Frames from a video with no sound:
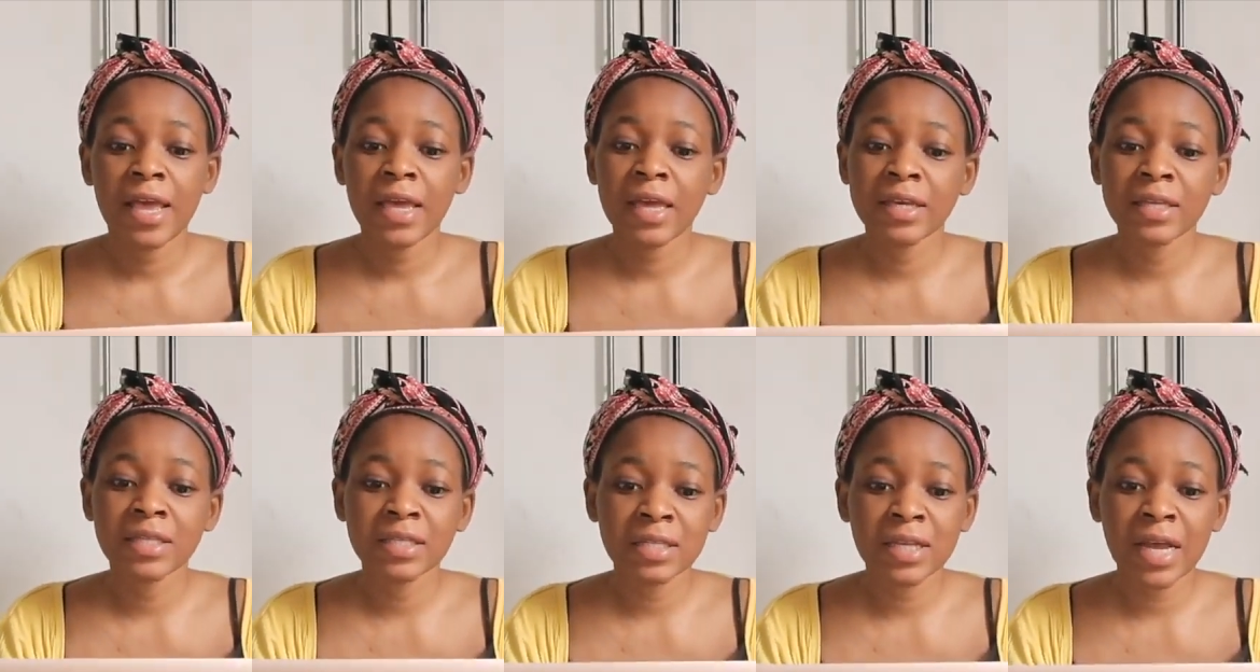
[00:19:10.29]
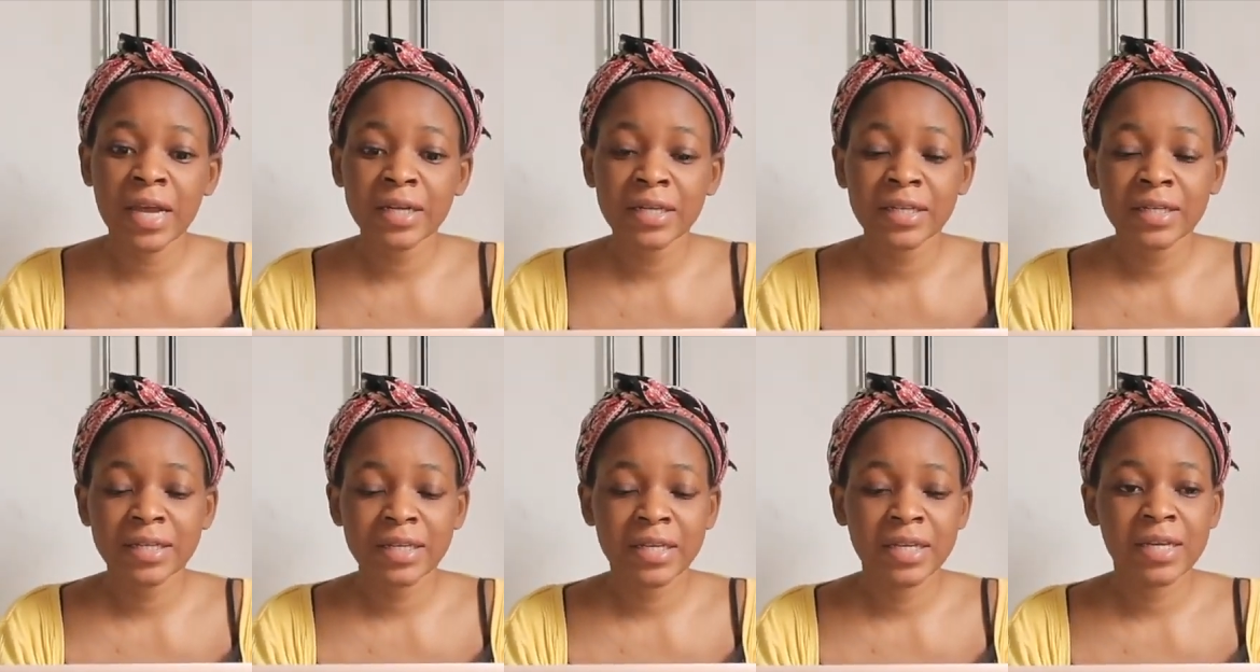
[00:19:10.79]

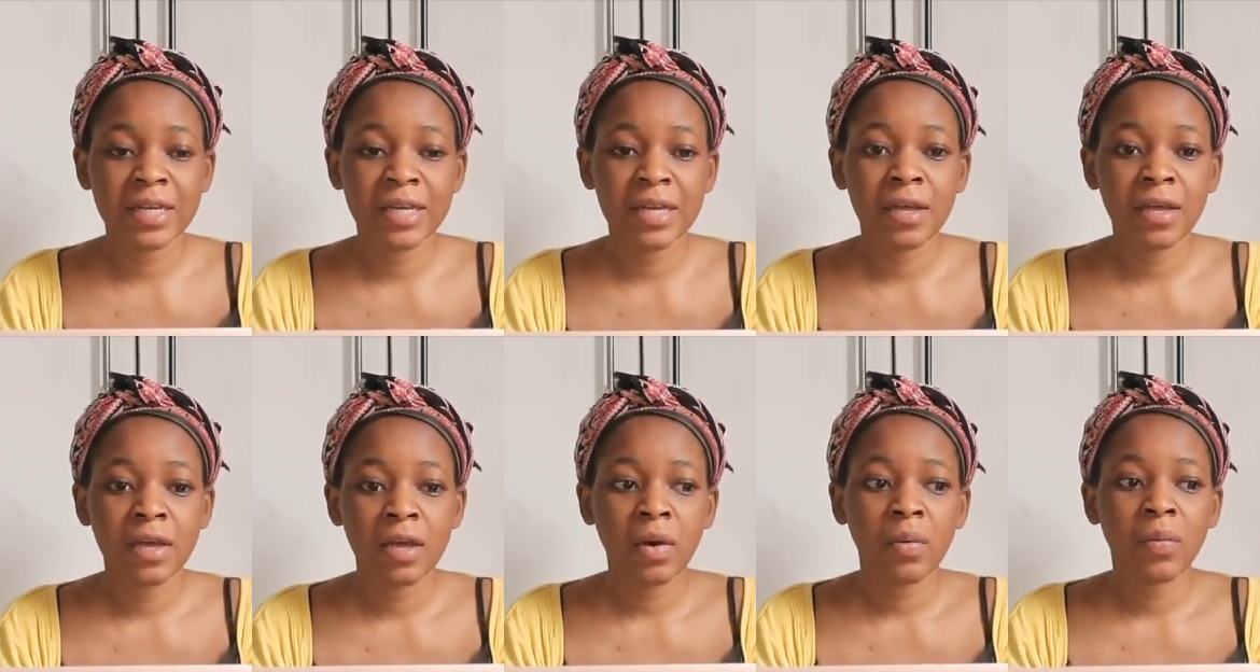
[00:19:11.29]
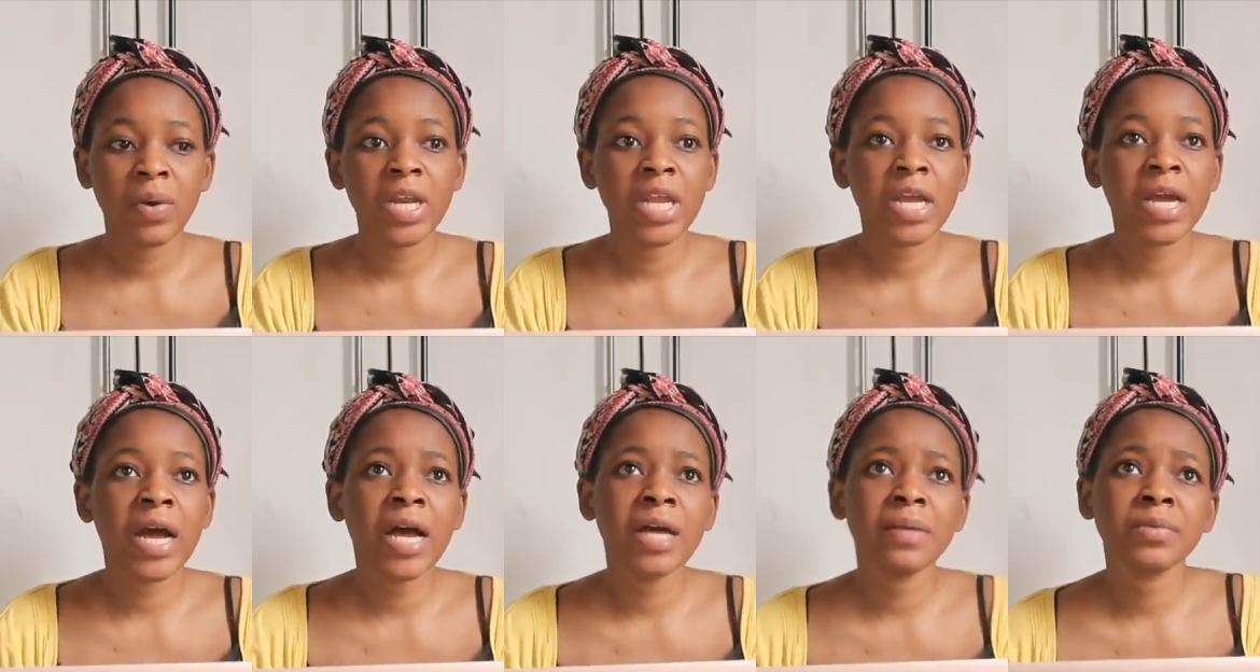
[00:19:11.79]
exactly. When
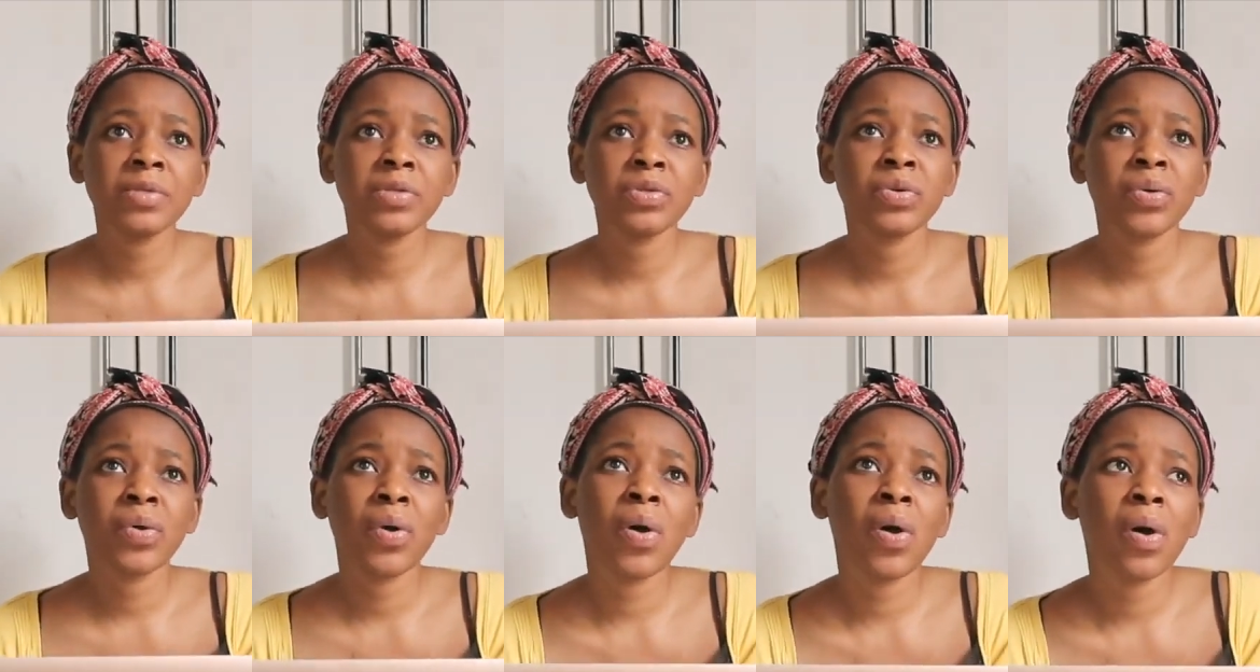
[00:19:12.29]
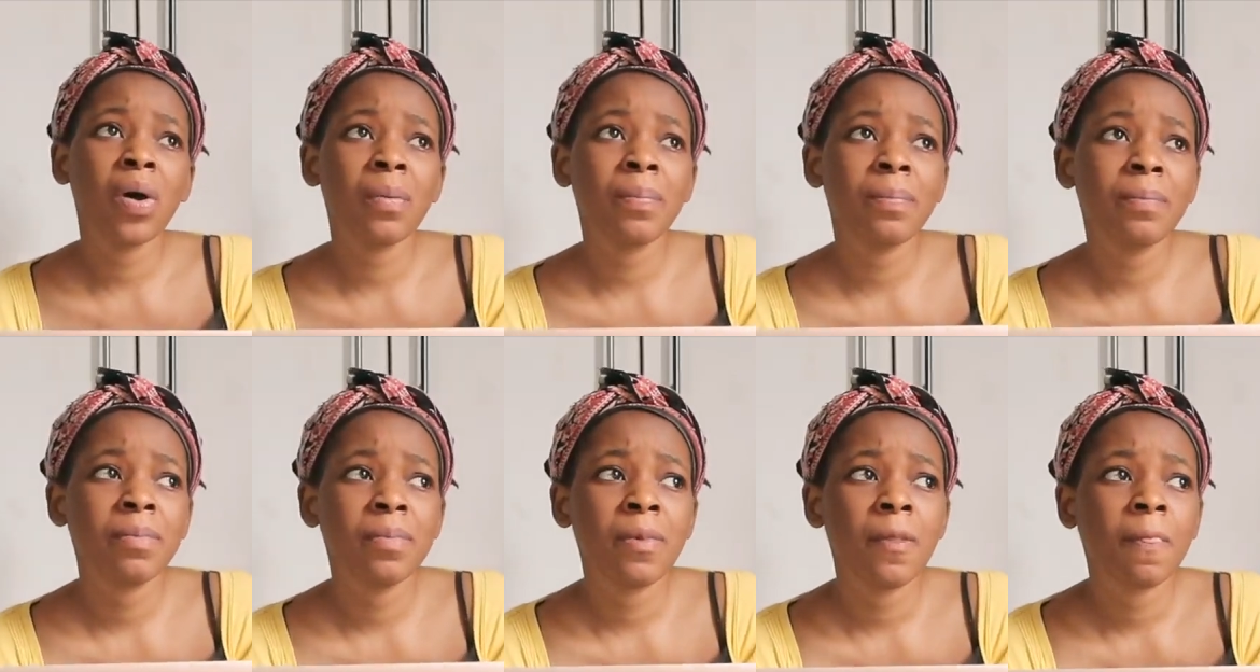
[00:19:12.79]
it comes to
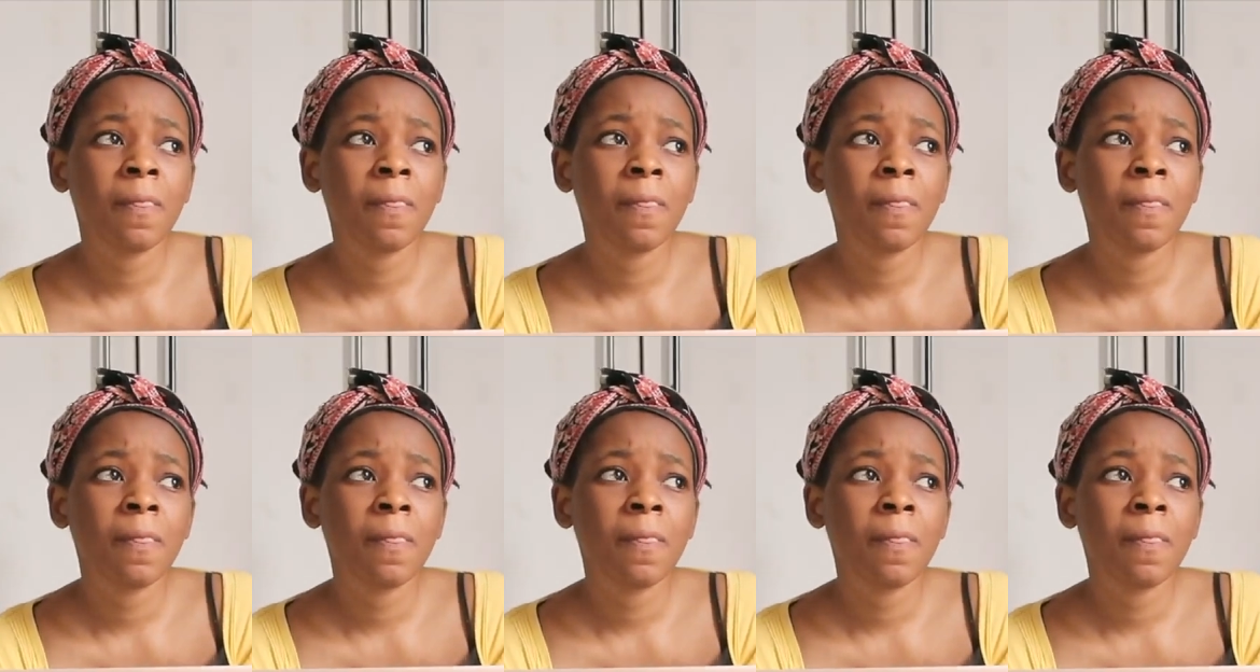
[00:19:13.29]
hope,